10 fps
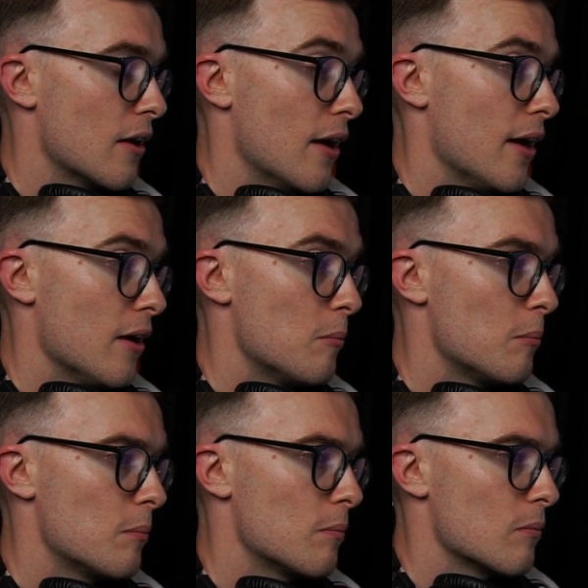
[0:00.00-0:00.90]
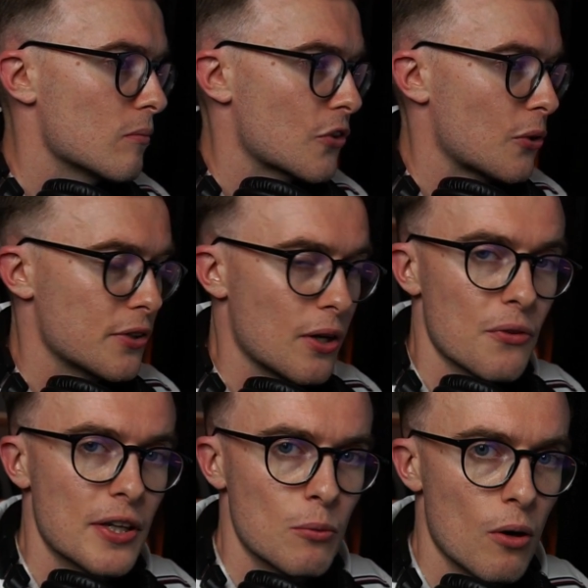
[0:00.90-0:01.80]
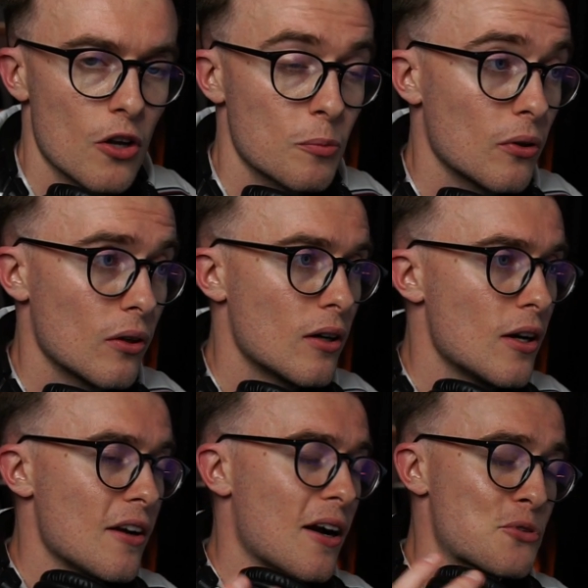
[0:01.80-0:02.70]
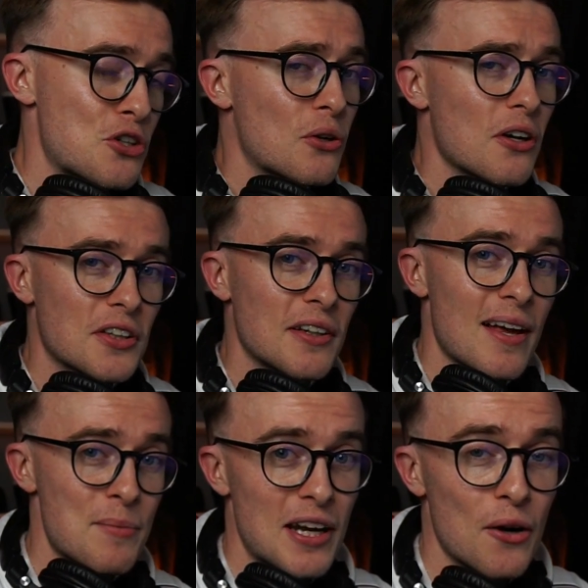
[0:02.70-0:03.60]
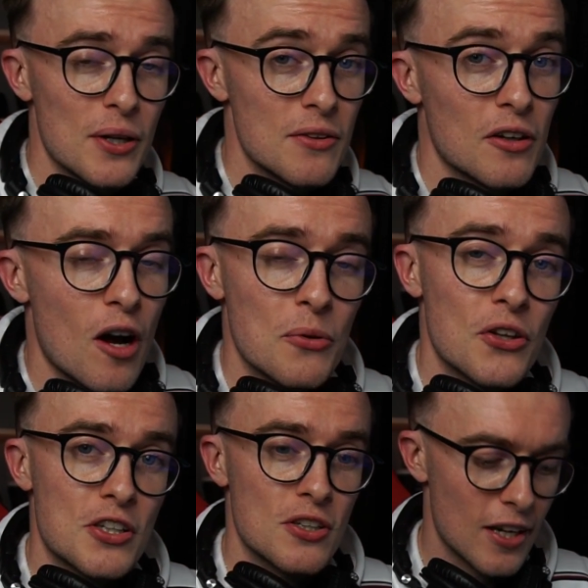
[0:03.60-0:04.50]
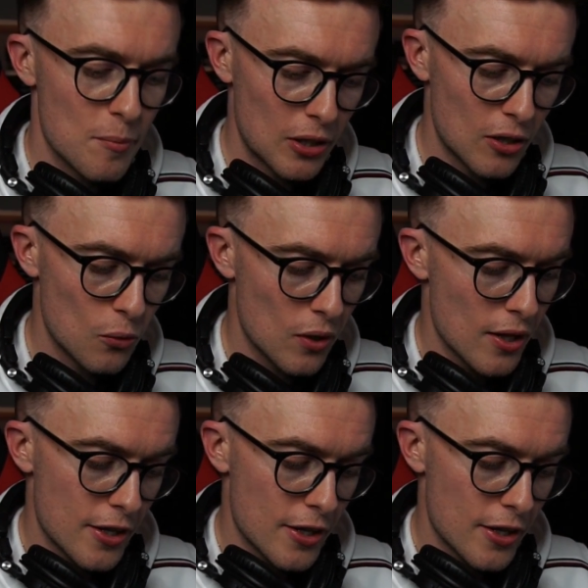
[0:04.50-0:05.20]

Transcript: So I don't think it was, but I'm sure you guys can let me know in the comment section down below,